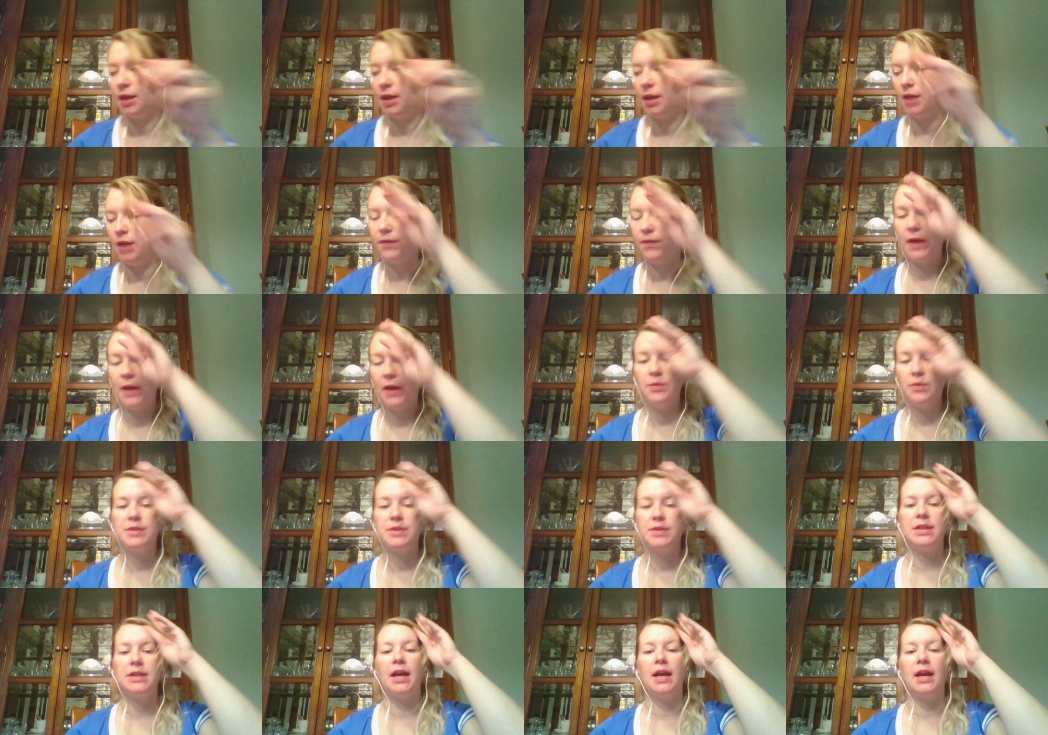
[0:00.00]
If I
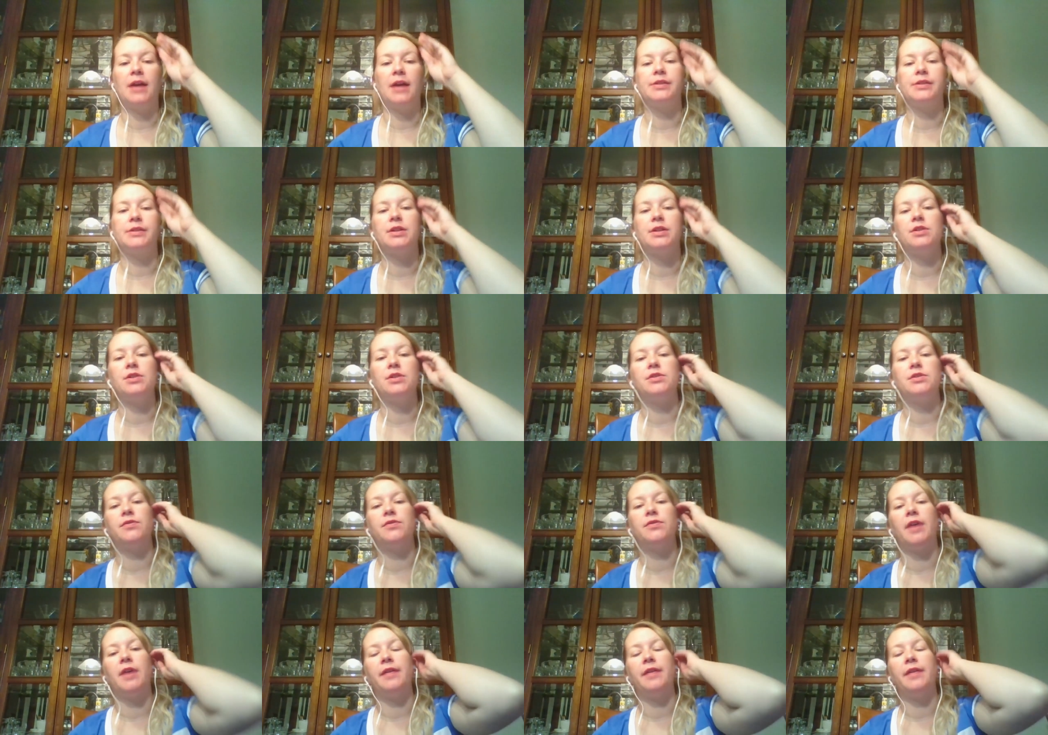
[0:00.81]
was to ask you
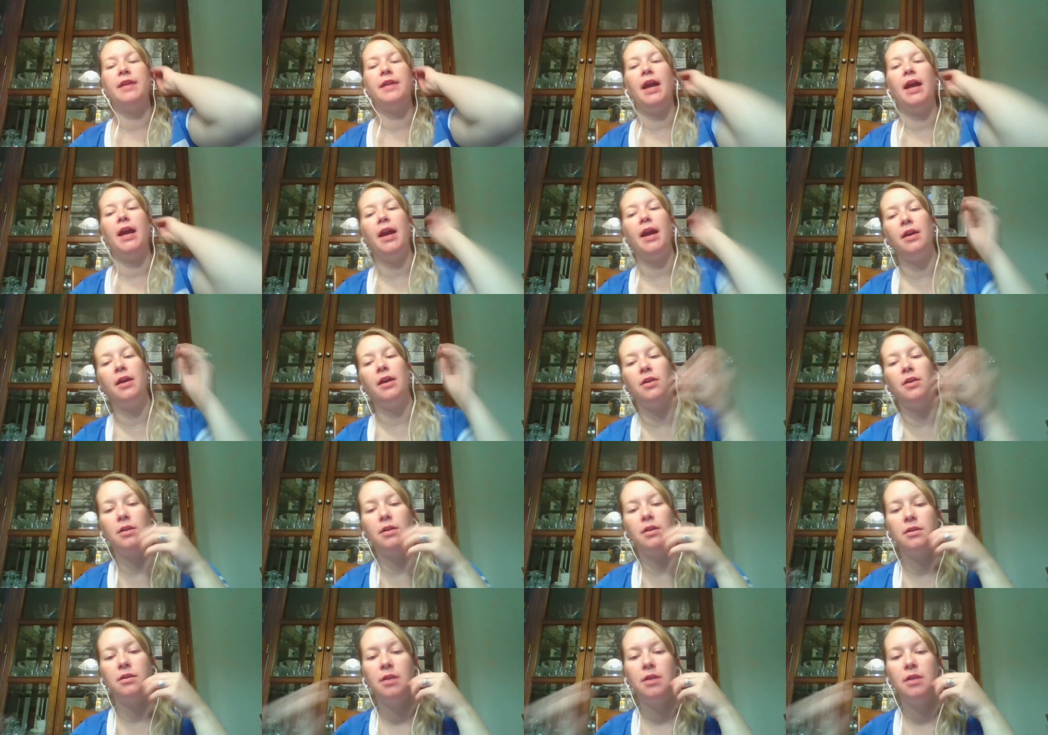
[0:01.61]
to find the
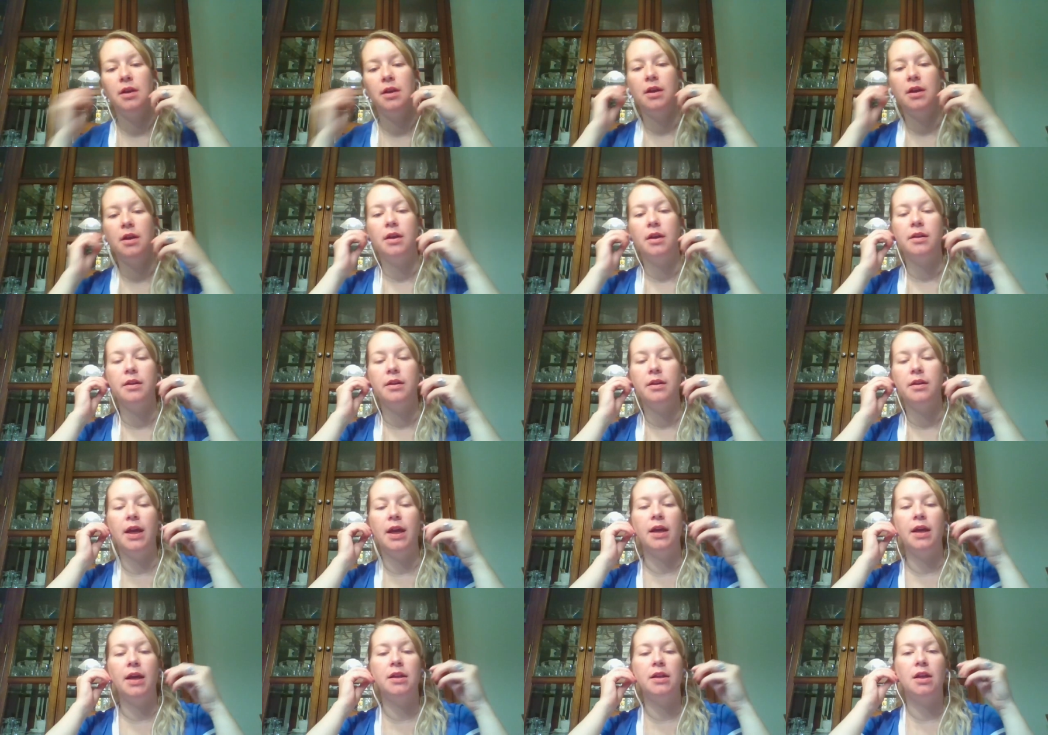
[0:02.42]
angle,
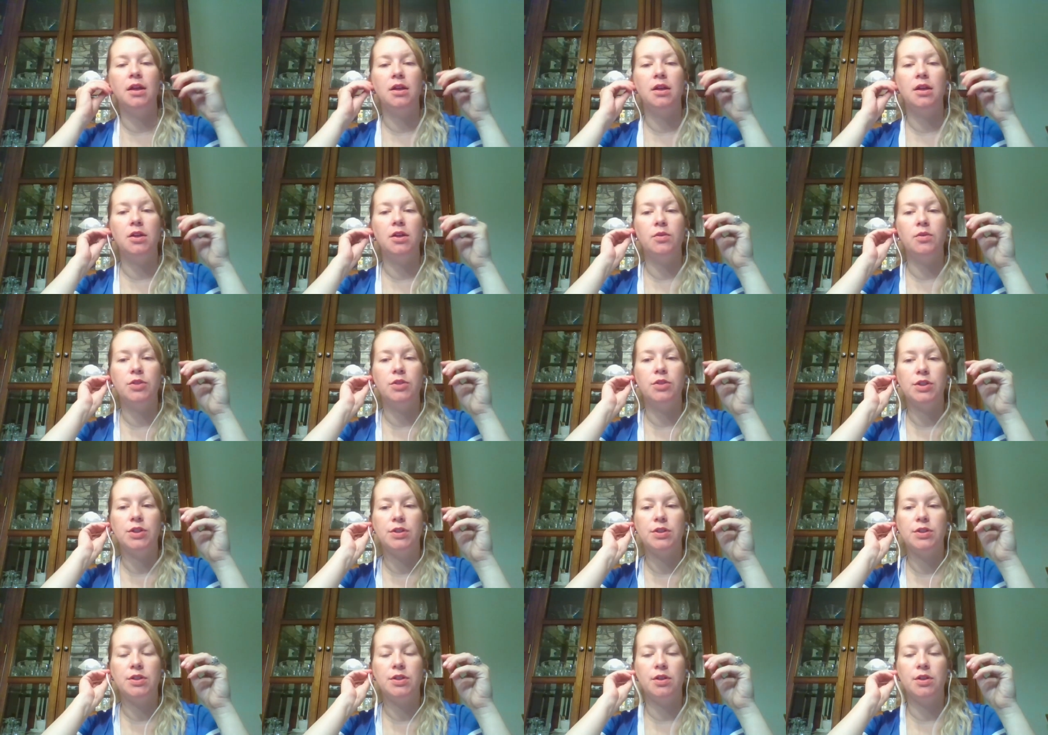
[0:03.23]
then you would
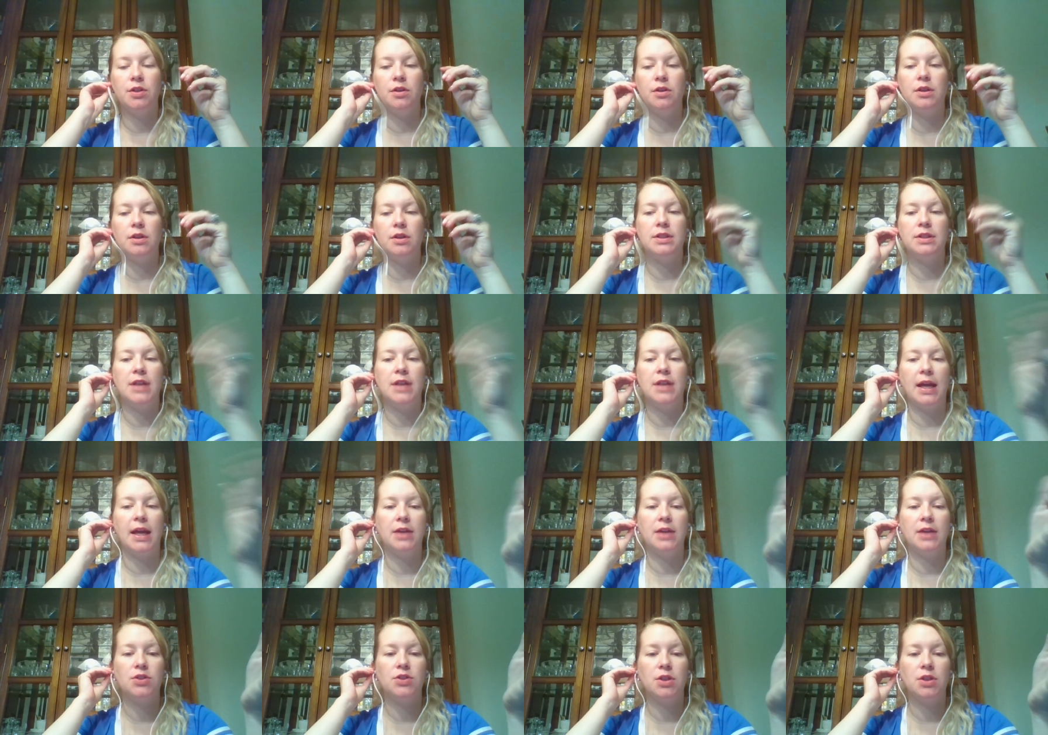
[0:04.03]
just do the
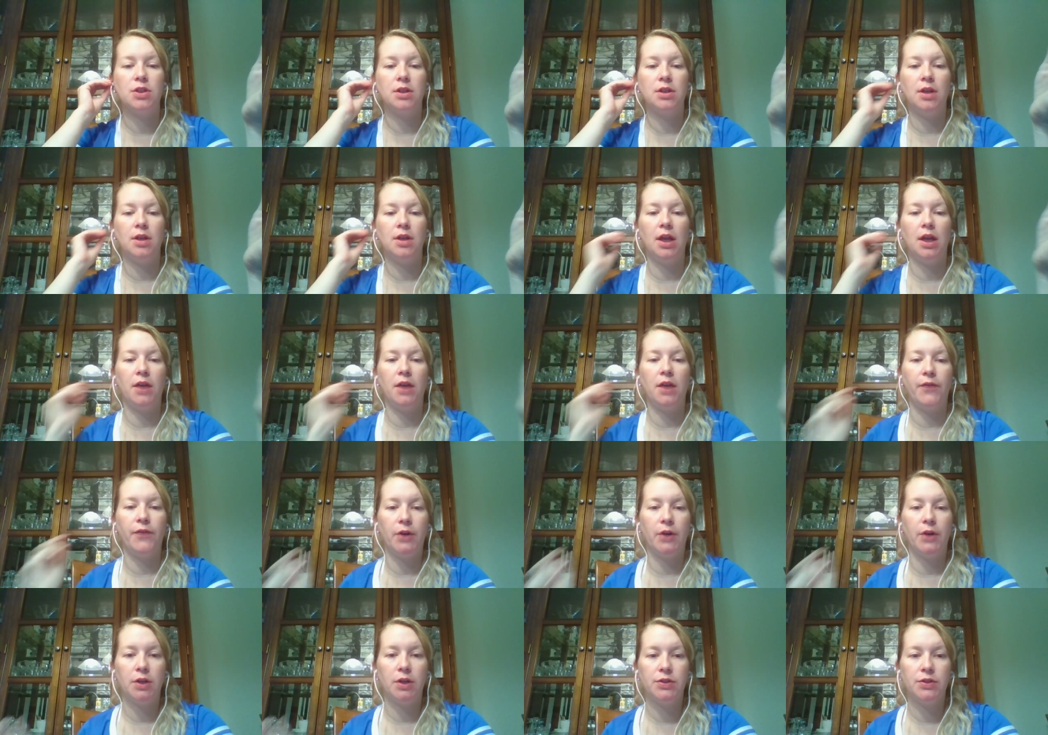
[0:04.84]
tangent
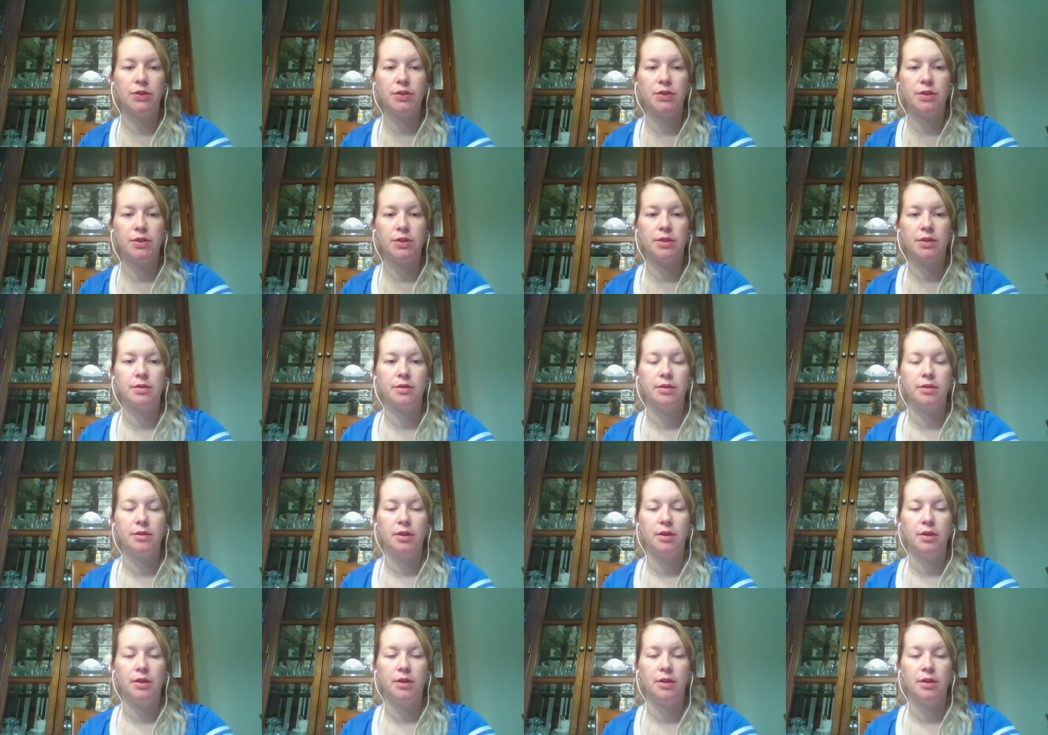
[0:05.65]
inverse.